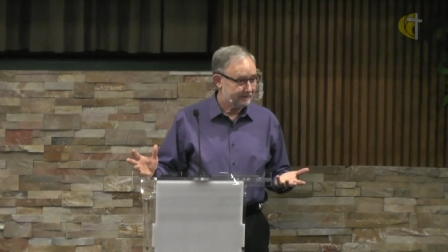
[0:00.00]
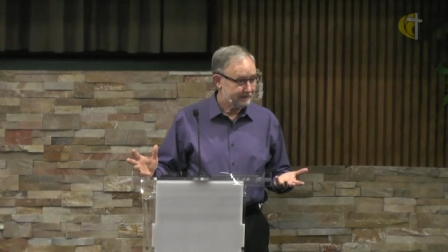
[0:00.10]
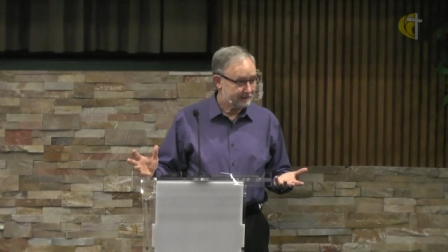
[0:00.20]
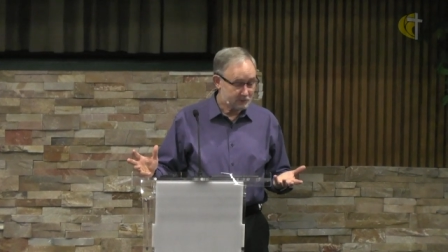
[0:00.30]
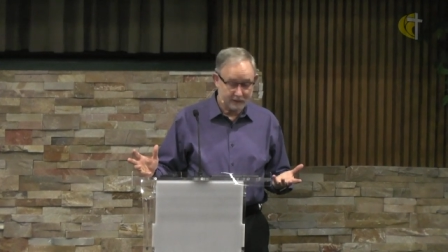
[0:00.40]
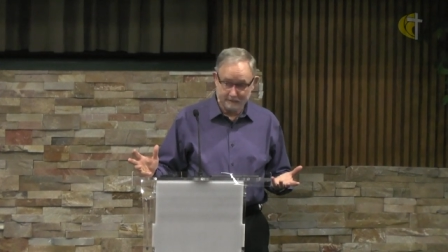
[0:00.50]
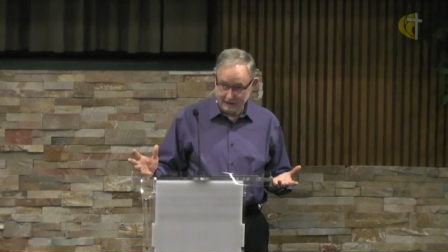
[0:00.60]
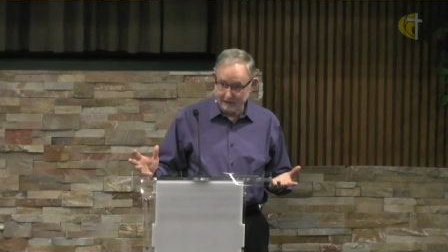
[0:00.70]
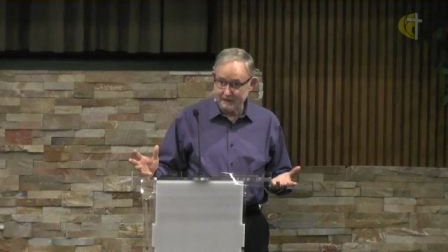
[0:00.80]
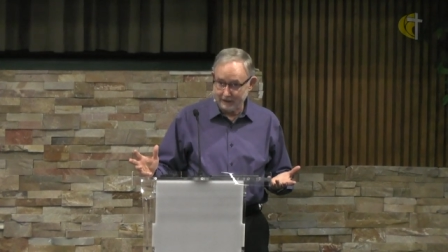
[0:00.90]
that's what he
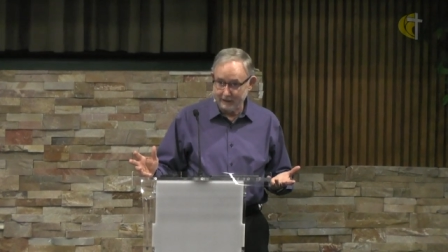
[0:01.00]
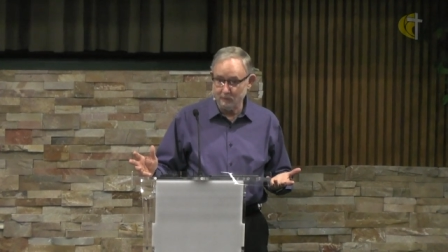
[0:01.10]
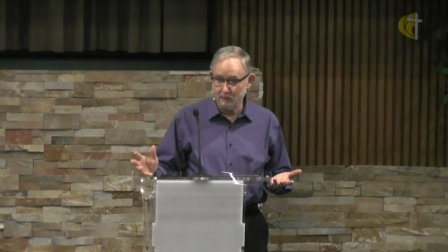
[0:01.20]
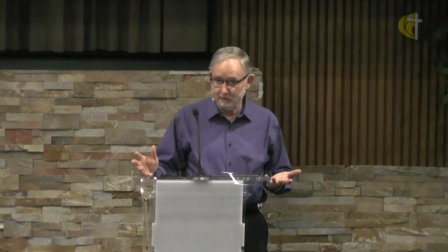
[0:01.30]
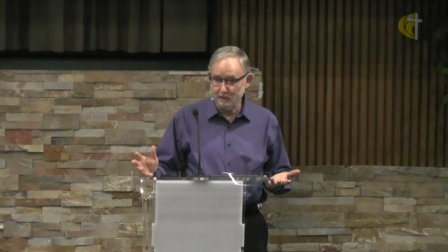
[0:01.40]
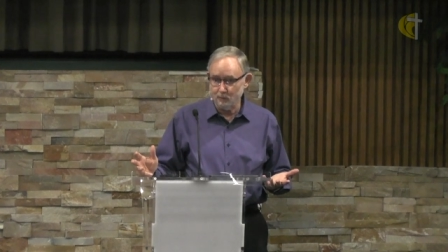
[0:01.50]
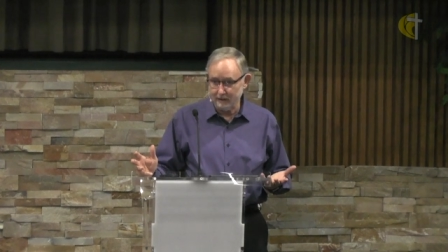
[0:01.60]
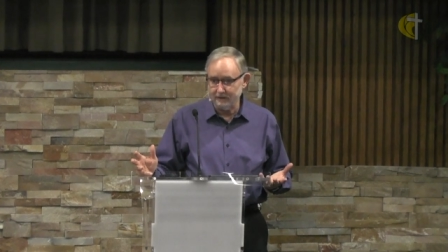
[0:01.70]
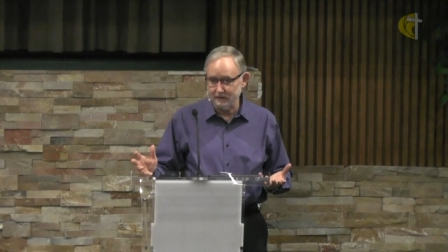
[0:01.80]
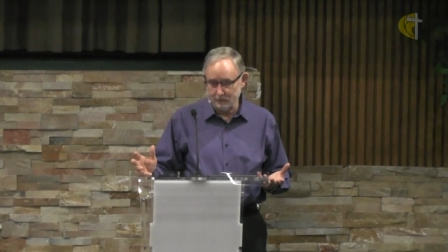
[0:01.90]
meant. I will be
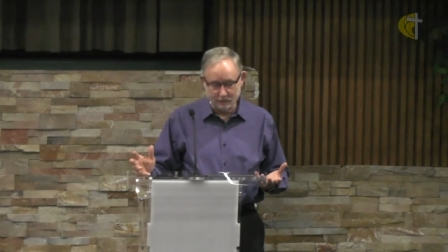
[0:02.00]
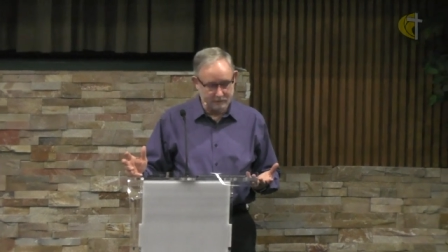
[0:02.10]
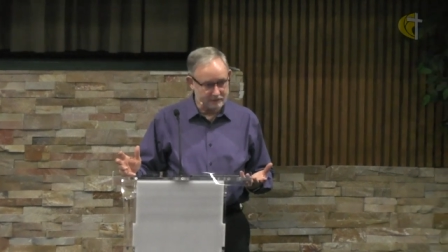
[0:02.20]
with you.